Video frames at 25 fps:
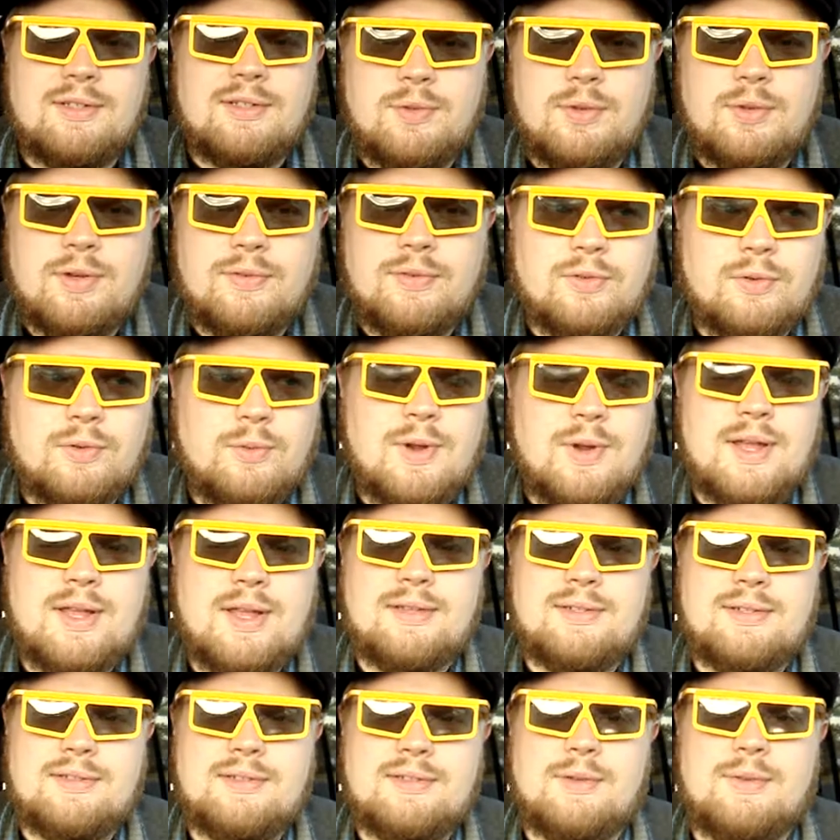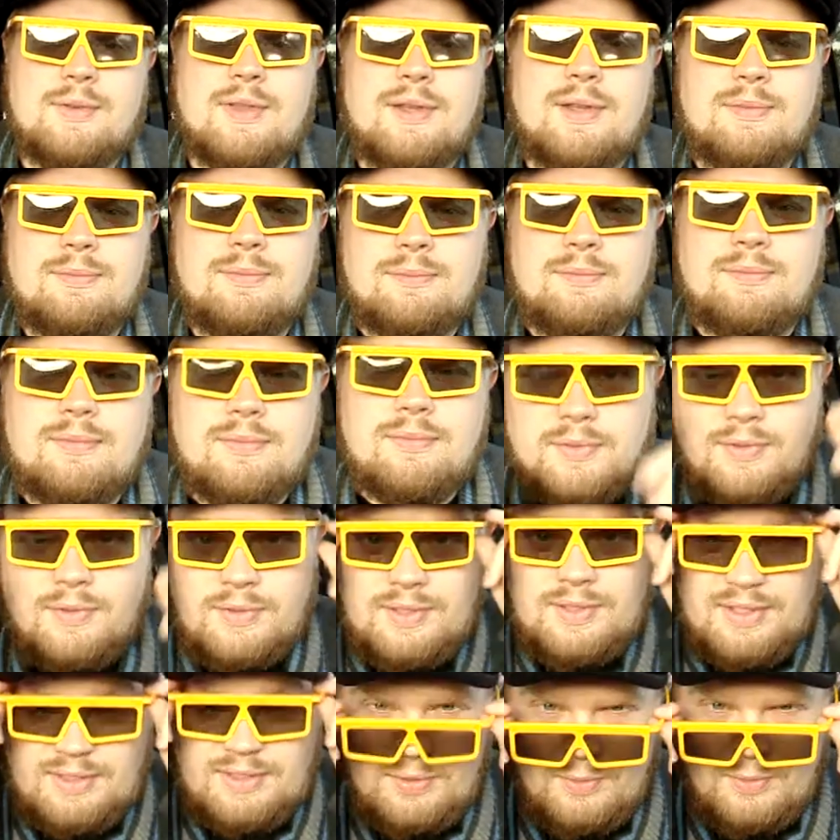in two different ways, so that you
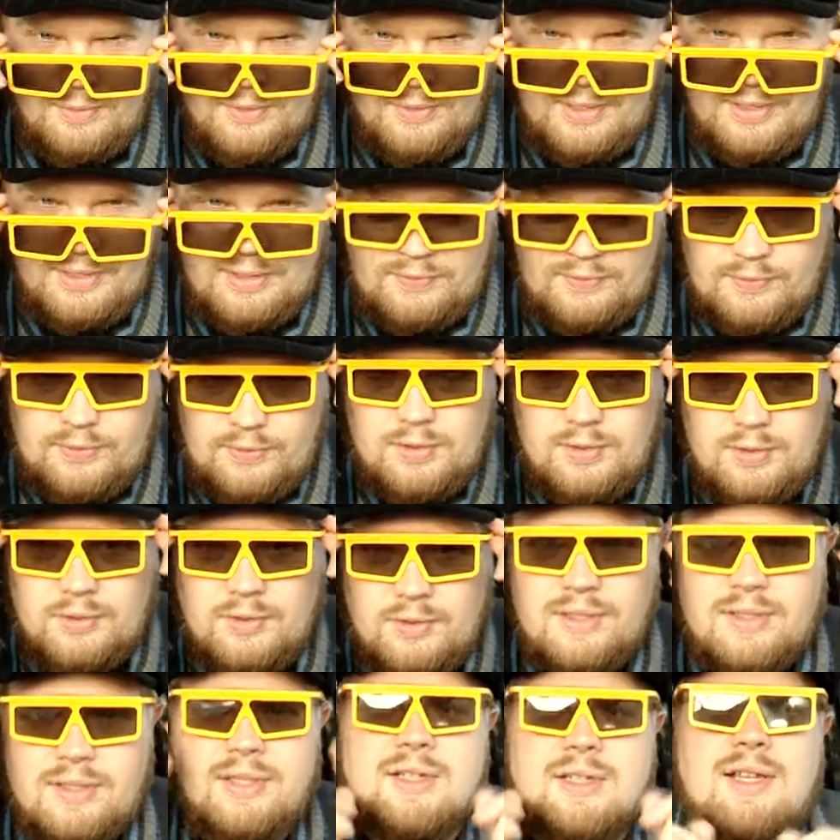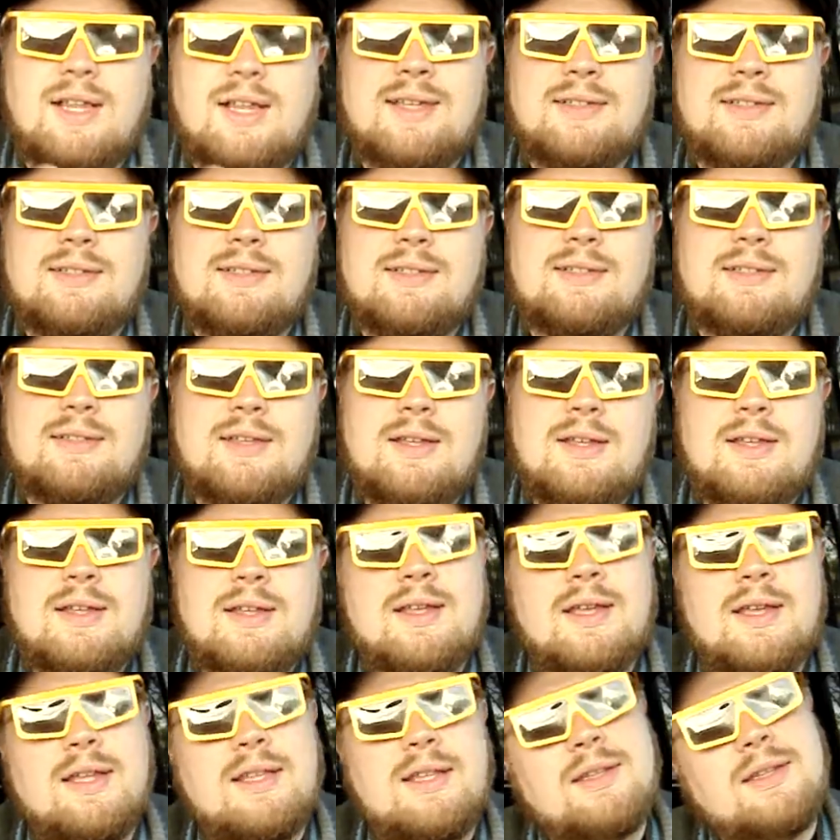see two things if you don't look at the glasses,
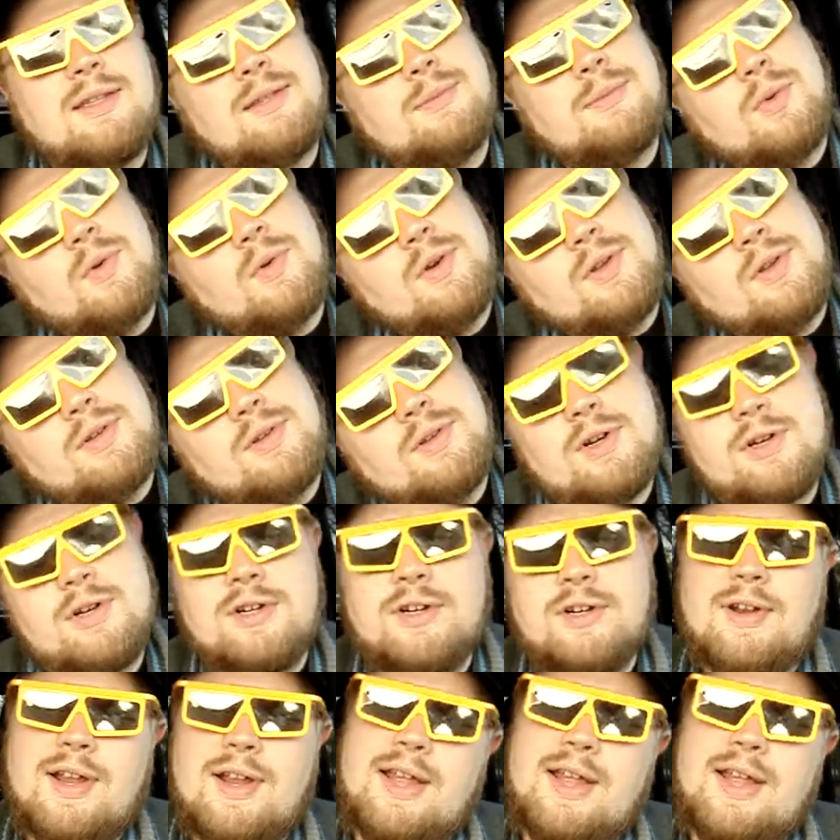and the more you turn your